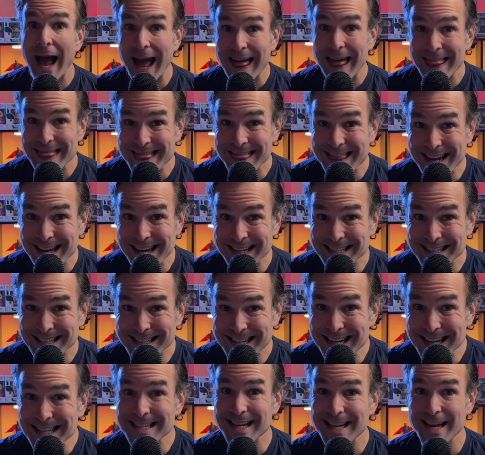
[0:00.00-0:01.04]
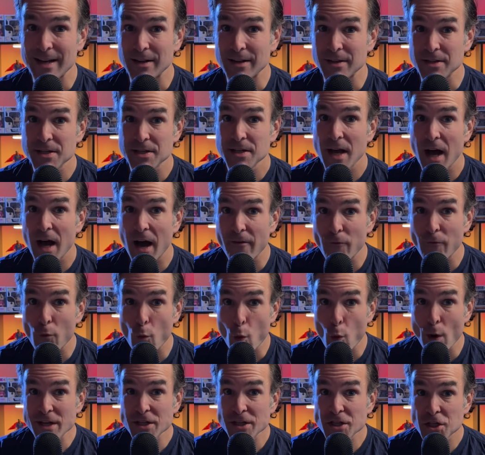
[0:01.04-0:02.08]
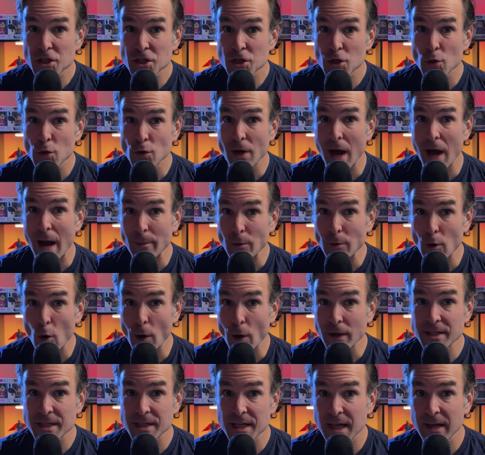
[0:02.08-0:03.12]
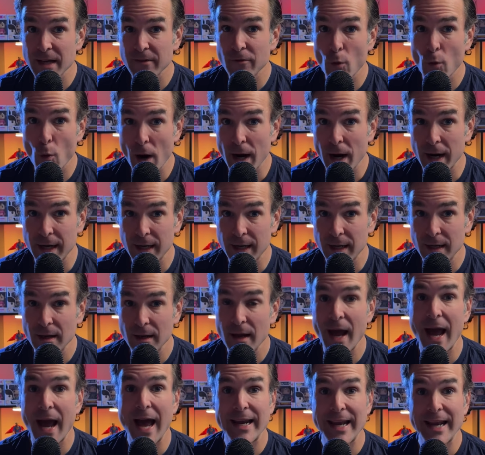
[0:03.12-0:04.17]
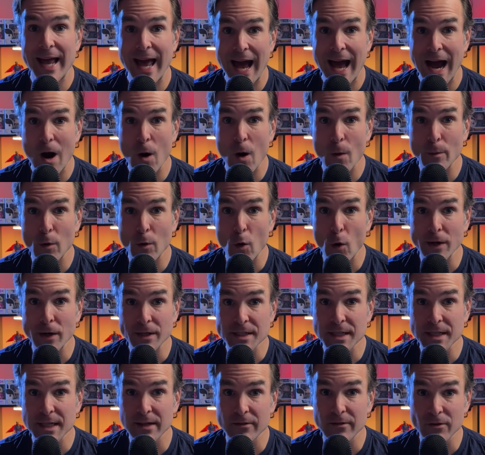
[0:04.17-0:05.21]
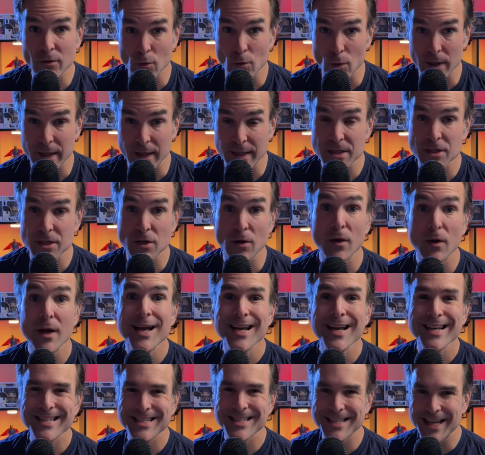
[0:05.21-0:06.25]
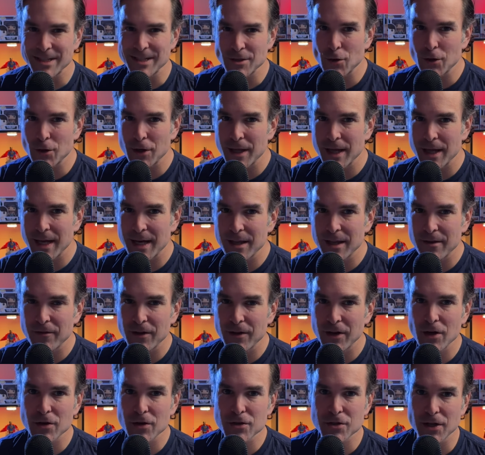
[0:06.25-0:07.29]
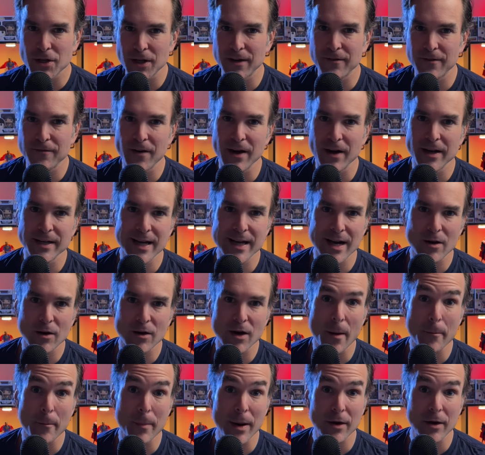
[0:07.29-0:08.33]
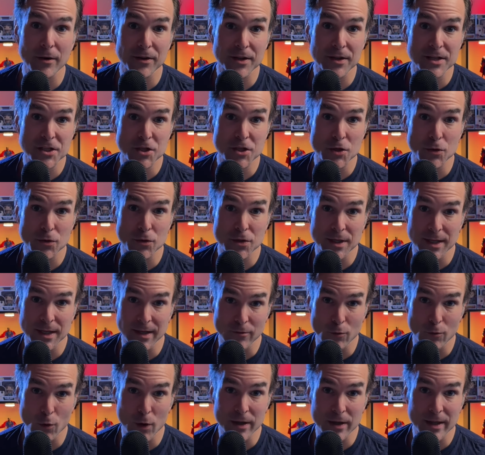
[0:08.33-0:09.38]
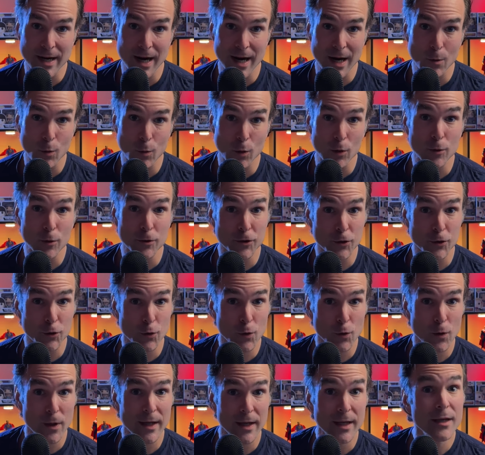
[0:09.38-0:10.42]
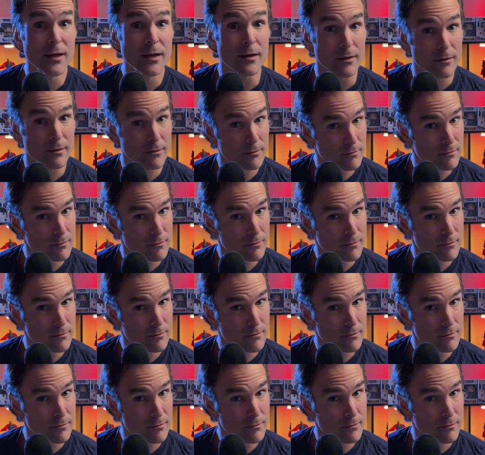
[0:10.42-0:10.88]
the details of which suit I'm going to give away and how I'm going to give it away. So stay tuned to the end of the video so that you can find out about the suit giveaway that I will do in